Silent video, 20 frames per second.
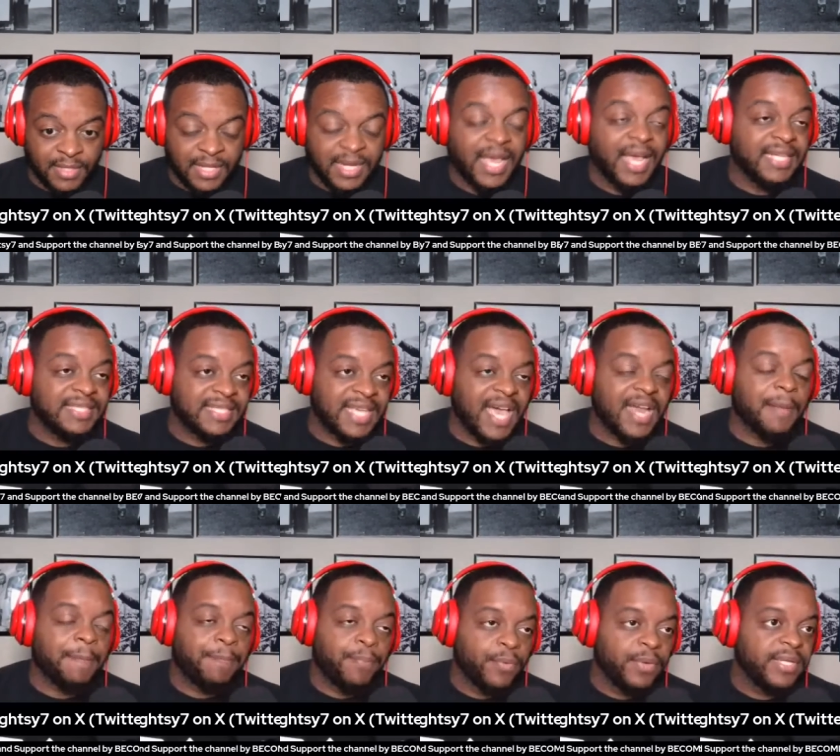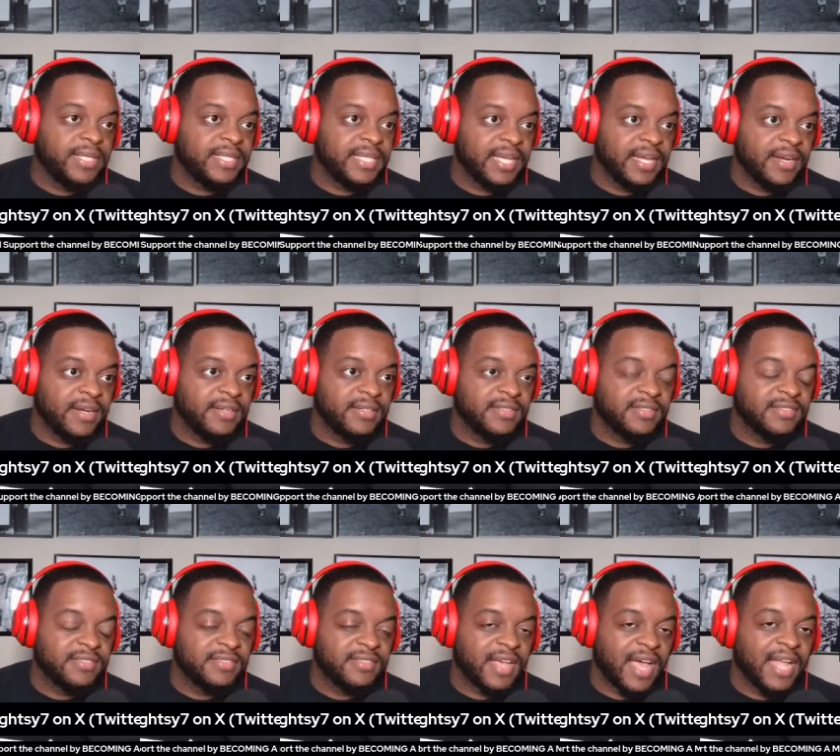now he's got a point there.
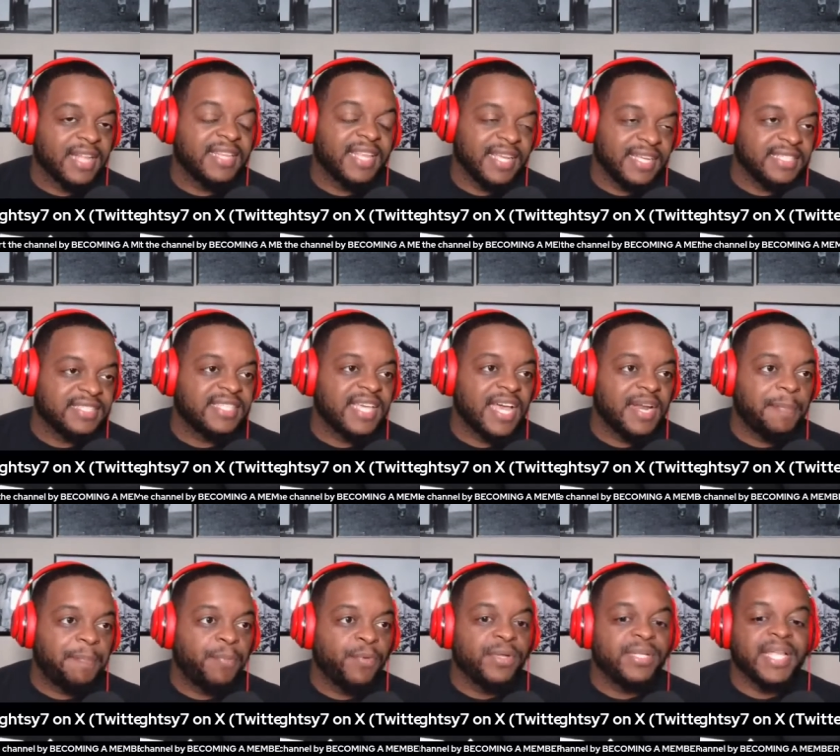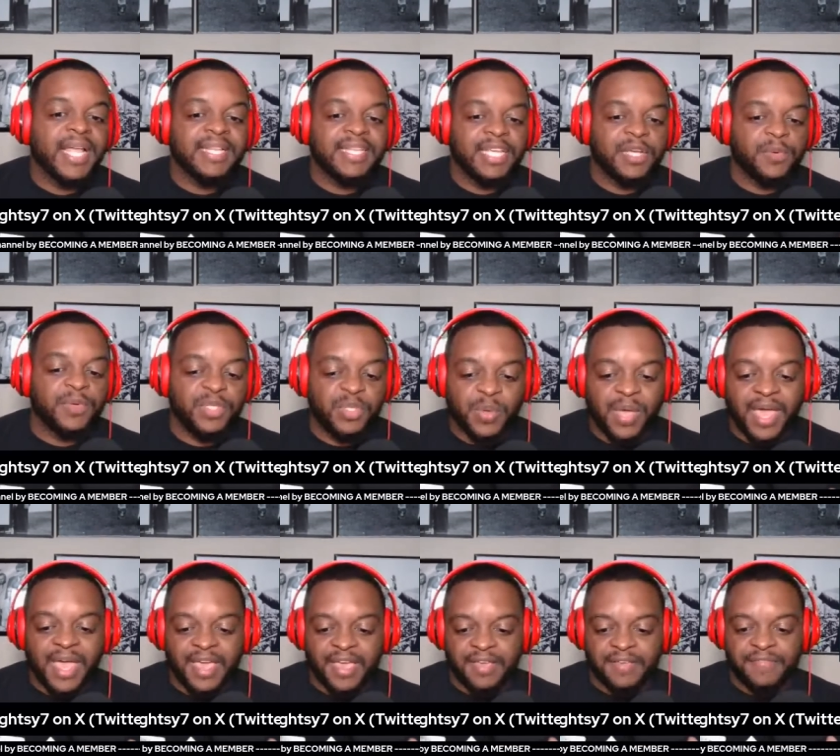I think he's got a point. I think when you
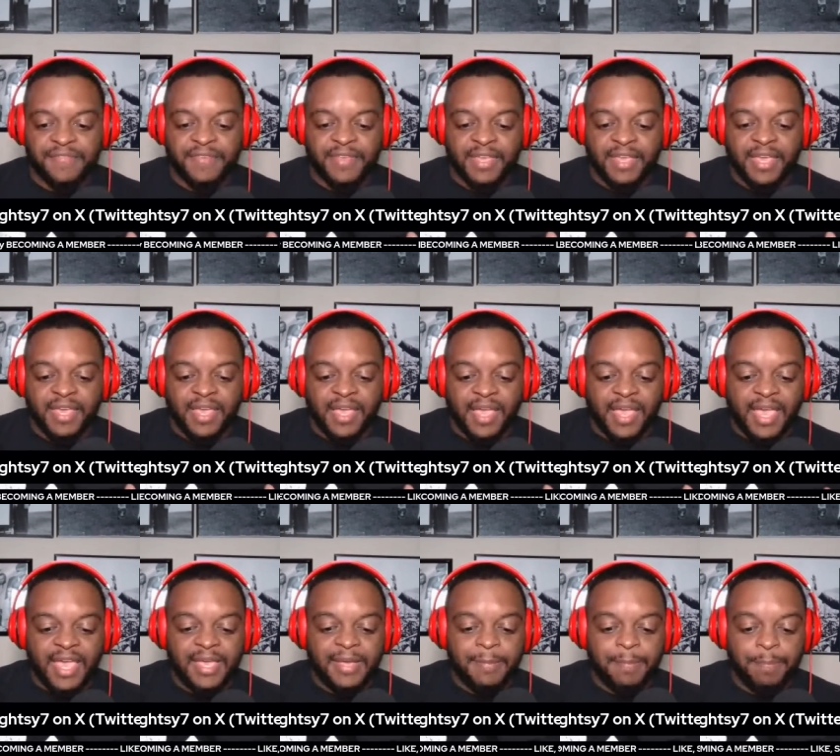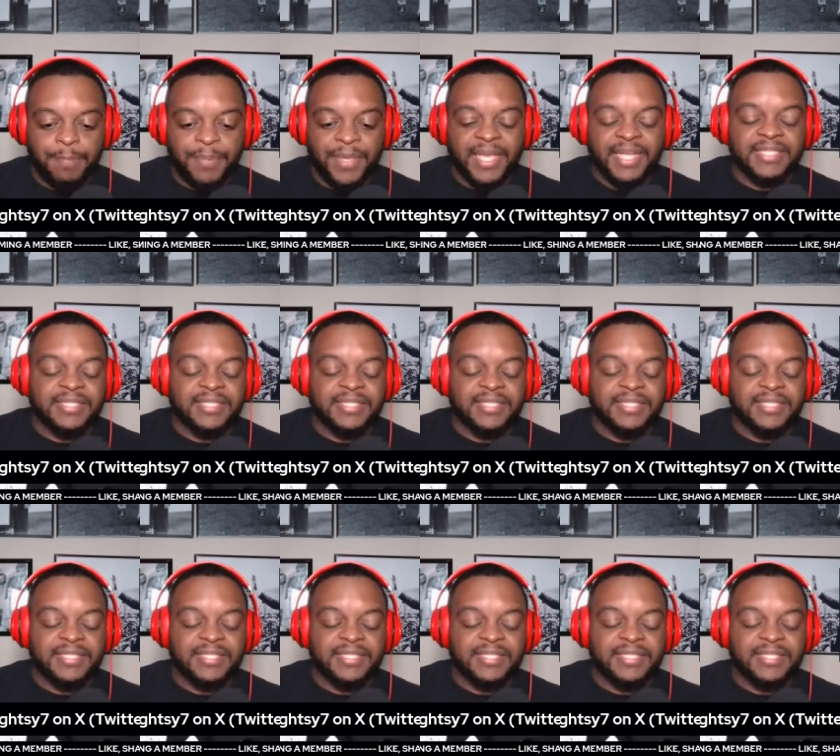have a big